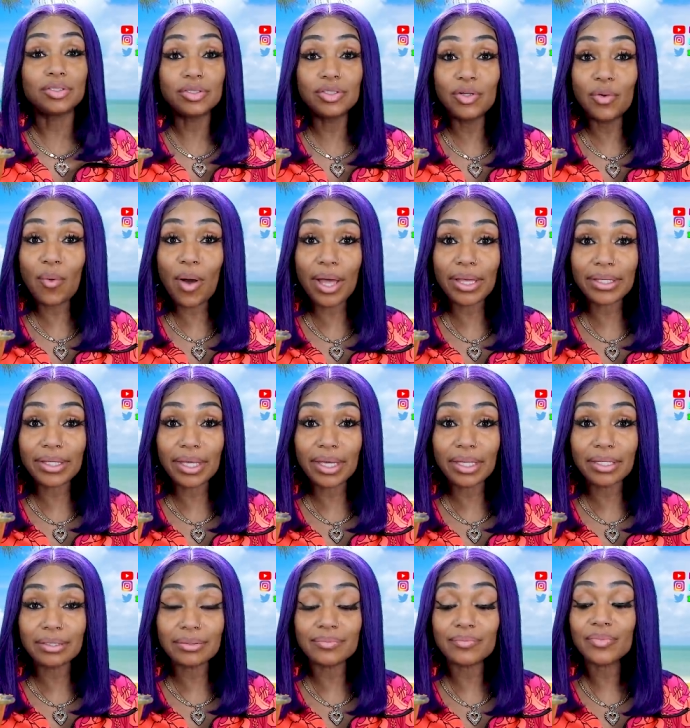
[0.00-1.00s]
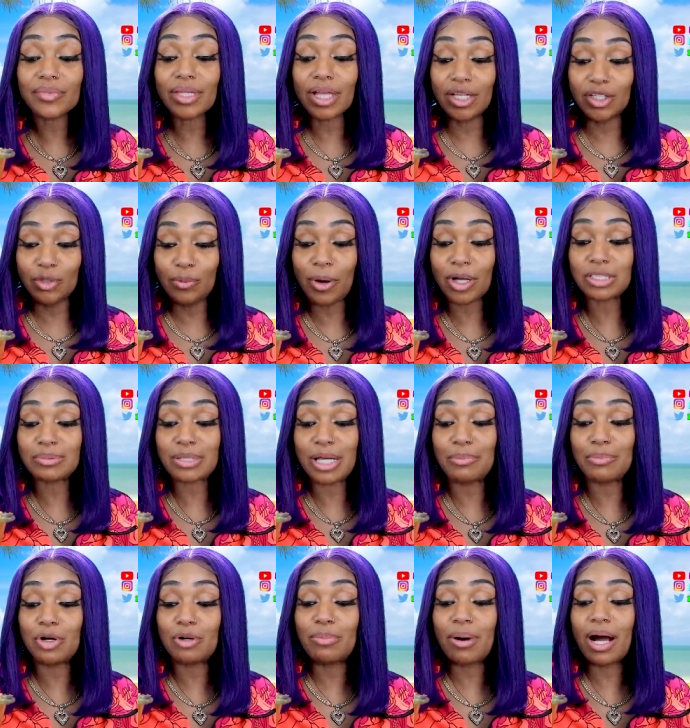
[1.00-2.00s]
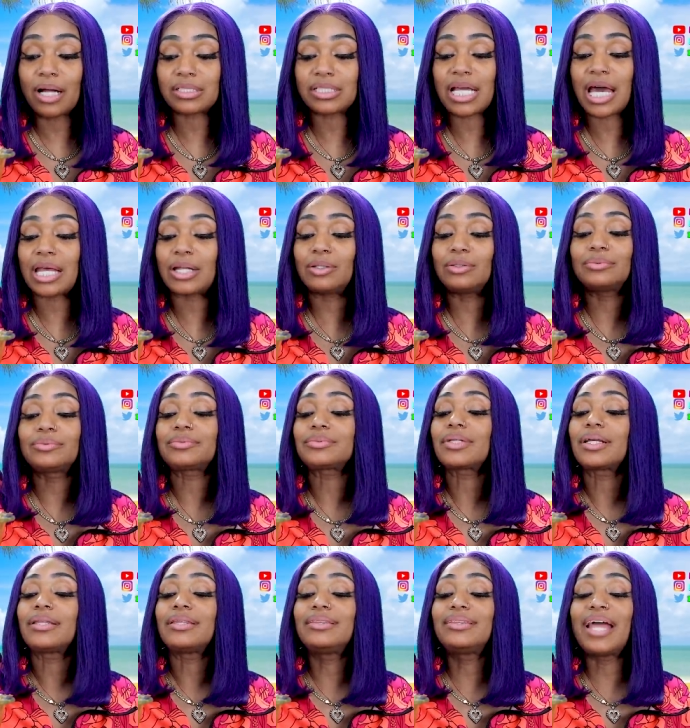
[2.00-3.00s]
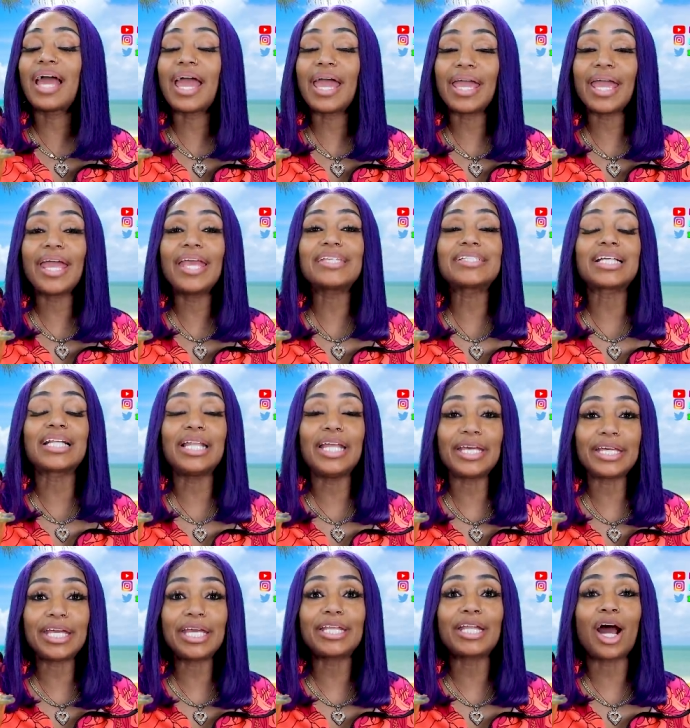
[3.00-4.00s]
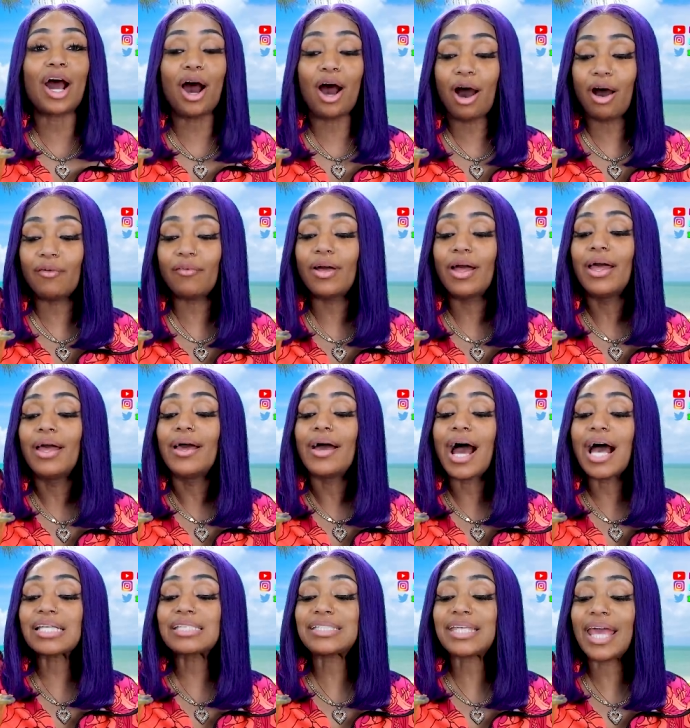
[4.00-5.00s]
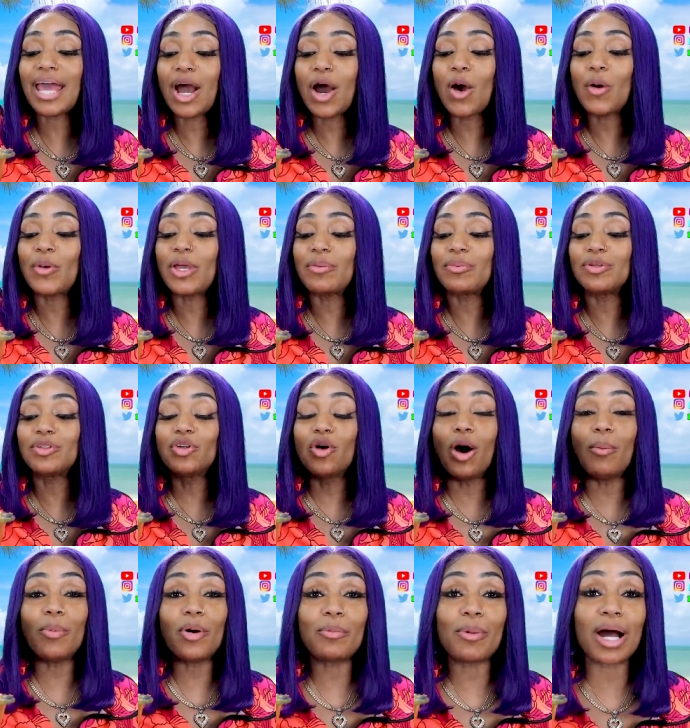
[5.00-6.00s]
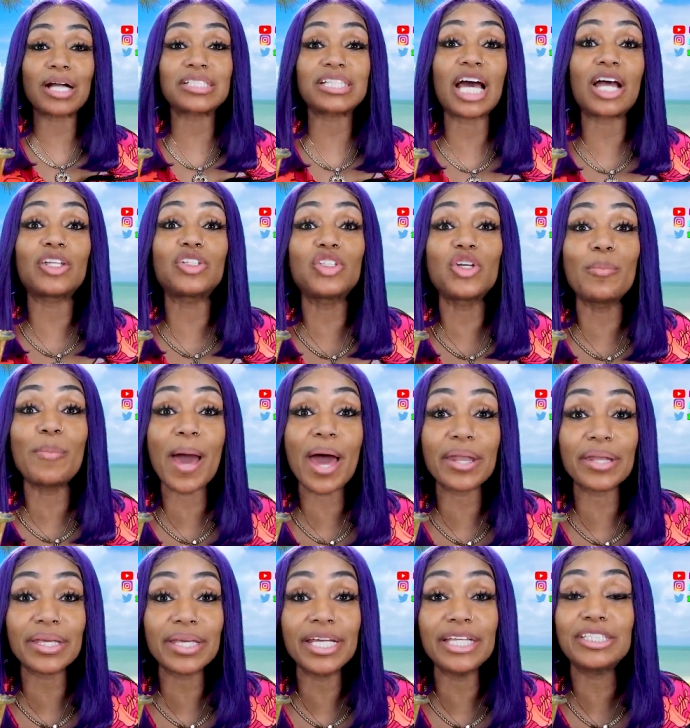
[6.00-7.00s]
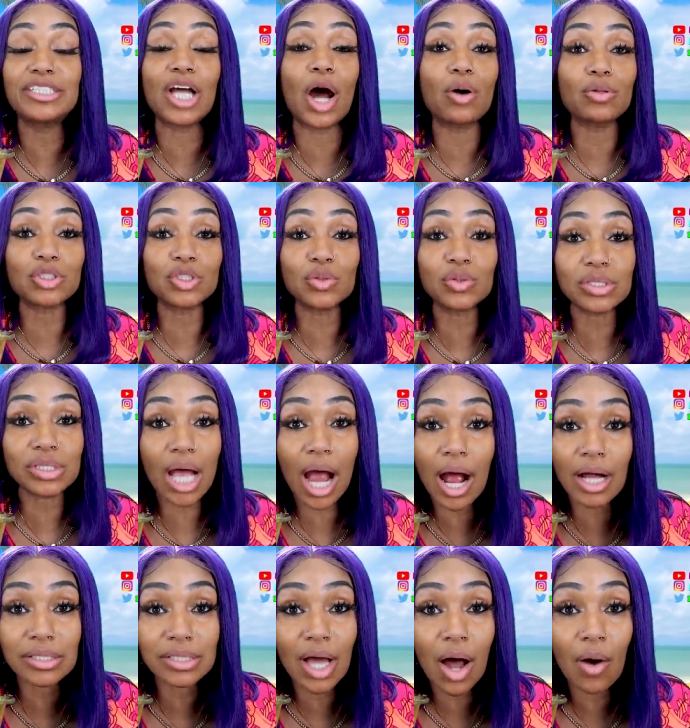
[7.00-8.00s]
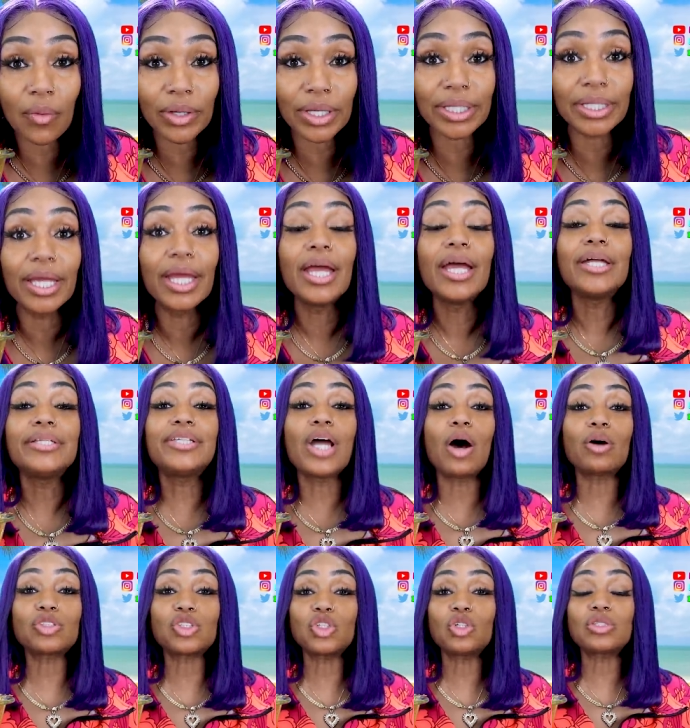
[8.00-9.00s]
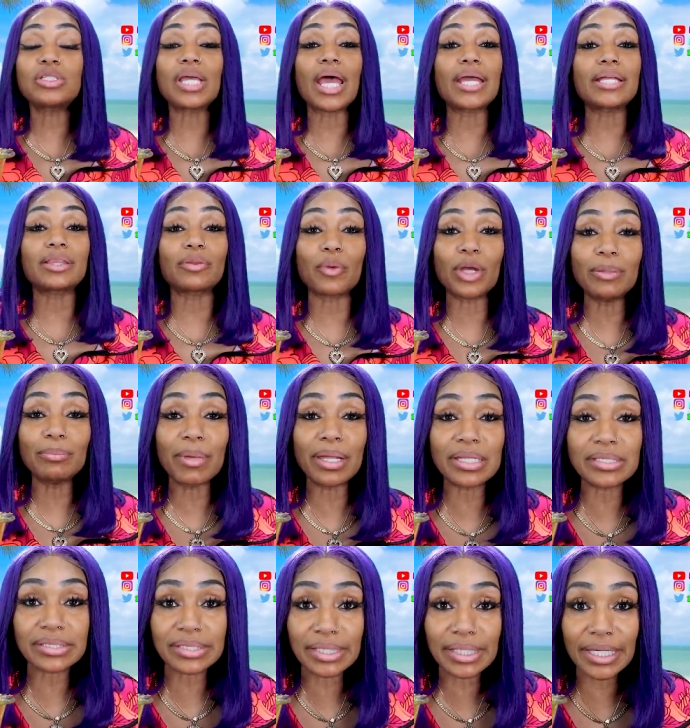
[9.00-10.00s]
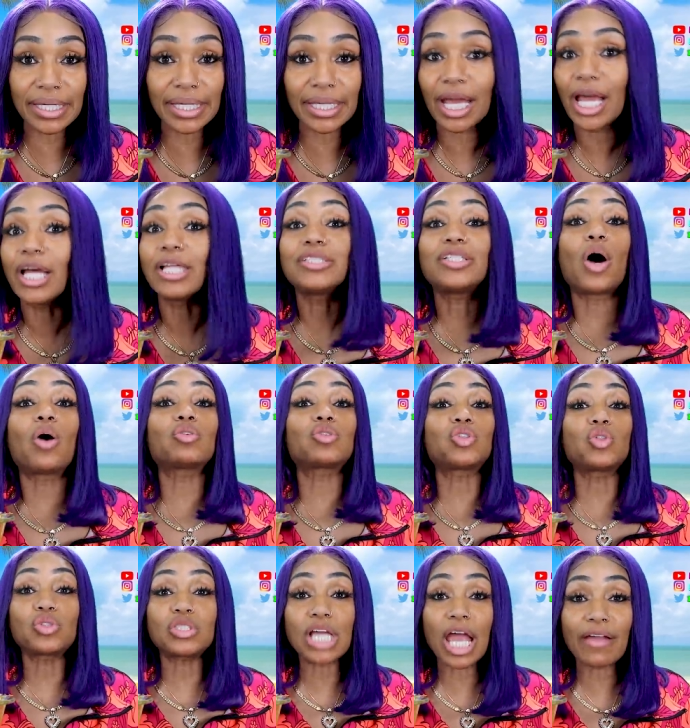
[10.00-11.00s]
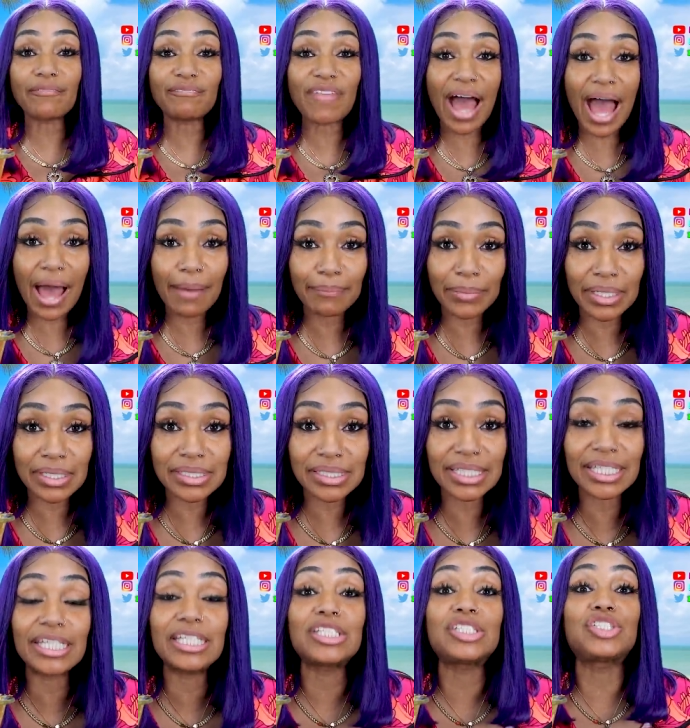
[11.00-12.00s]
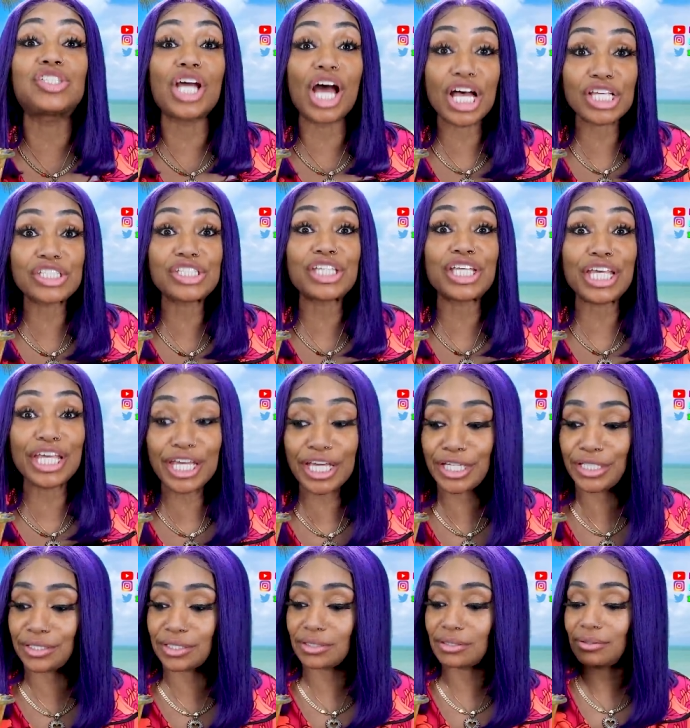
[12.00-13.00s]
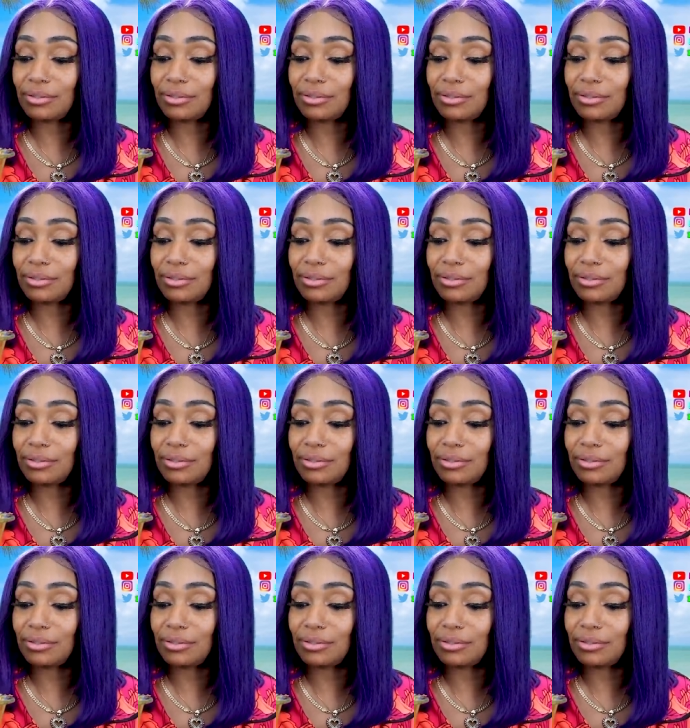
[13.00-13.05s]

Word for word: You ain't eating and you supposed to be a mukbang channel they is clicking off. I tell people, you a on channel, you better eat. Don't you start talking. Don't you take three minutes to eat. Don't you take five minutes to eat. Just eat.